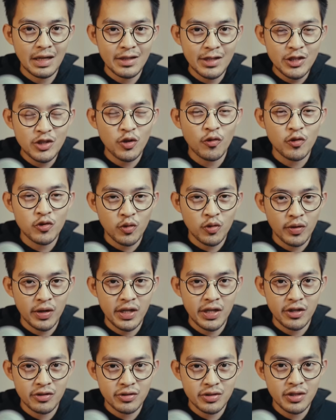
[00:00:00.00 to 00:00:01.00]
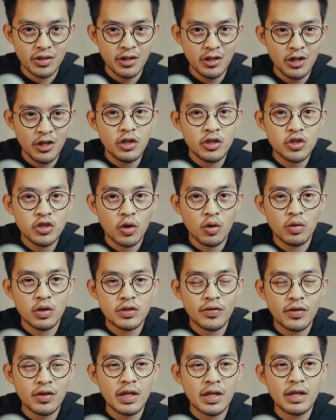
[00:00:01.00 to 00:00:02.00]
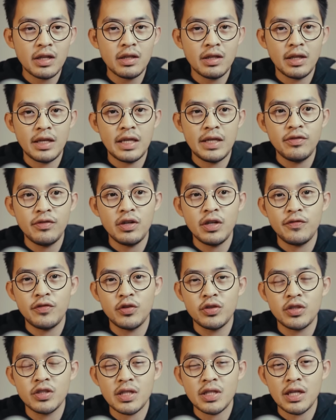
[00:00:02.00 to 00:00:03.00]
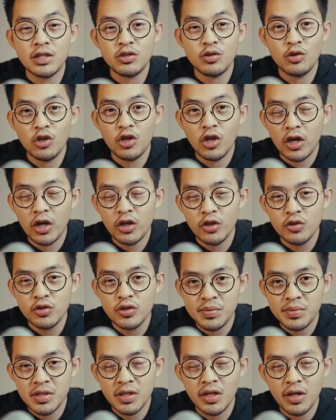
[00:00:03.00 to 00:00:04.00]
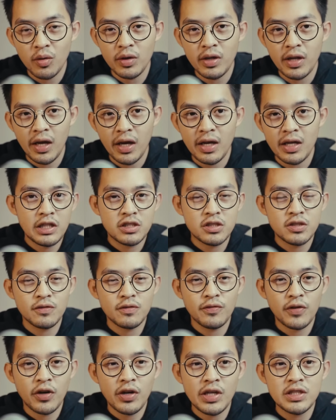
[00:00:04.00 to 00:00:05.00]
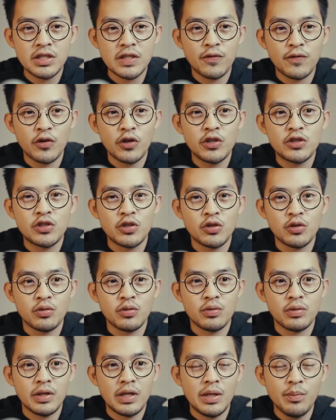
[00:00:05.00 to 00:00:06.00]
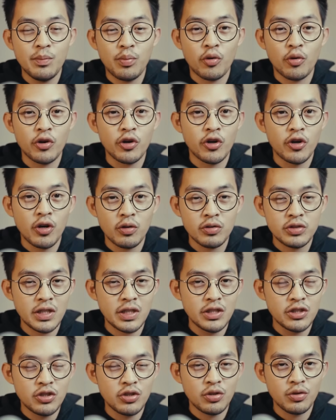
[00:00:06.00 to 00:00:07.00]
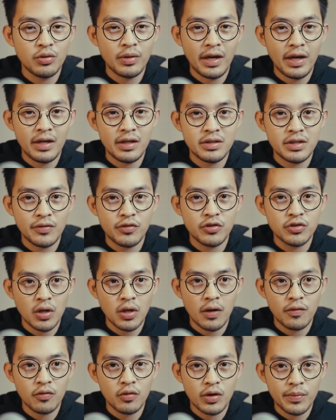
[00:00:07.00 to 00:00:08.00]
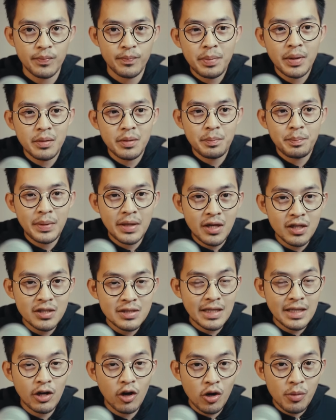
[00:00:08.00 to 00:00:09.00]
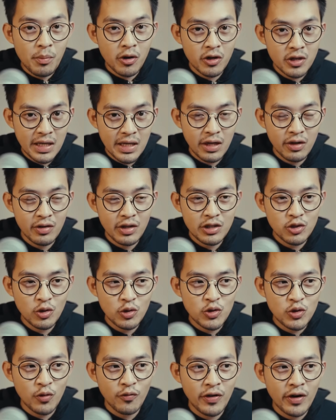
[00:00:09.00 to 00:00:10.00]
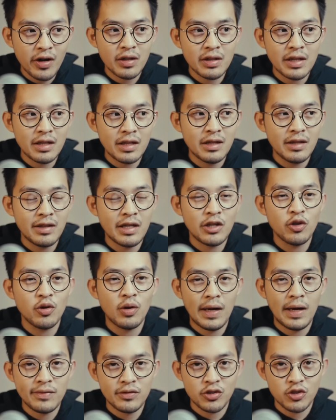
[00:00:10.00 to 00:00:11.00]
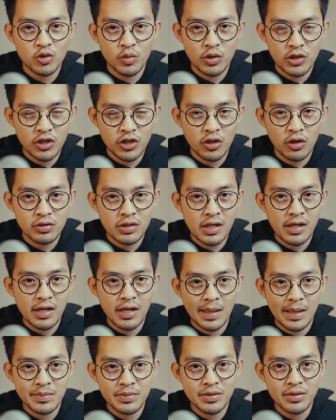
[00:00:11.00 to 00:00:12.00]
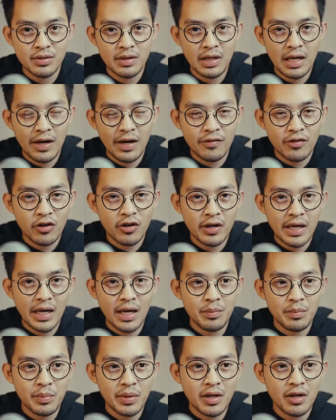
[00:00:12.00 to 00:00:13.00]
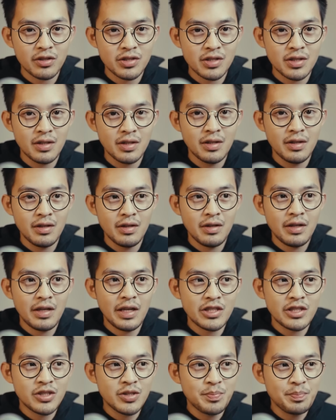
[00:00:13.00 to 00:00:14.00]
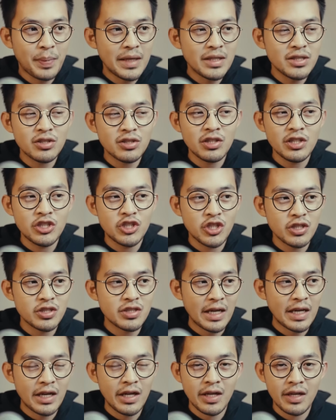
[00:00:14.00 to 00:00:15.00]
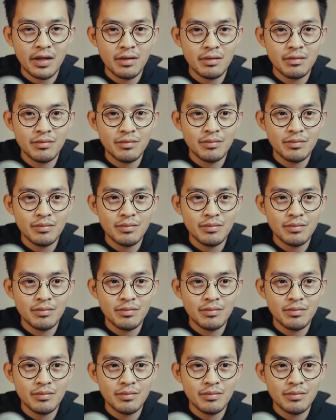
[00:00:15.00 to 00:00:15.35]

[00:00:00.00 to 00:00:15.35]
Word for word: at least over 20 years. So it's very likely that even if you decide to not use Obsidian one day, it's very easy for you to import your notes into a different software. But because they are Markdown, it's also very unlikely that you'll have to switch note-taking apps ever again because it's basically just a